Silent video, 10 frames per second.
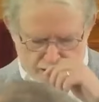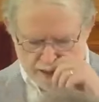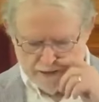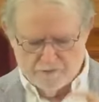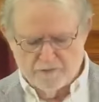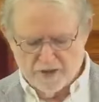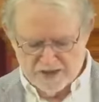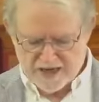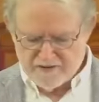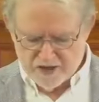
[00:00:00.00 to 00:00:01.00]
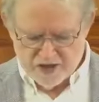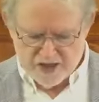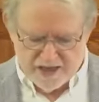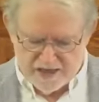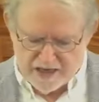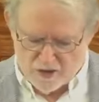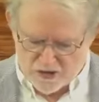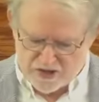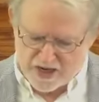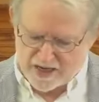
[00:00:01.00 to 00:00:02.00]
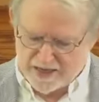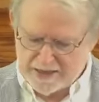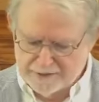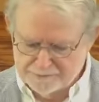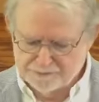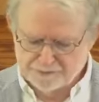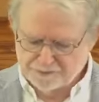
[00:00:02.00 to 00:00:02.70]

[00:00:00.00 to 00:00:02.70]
a 17-year study,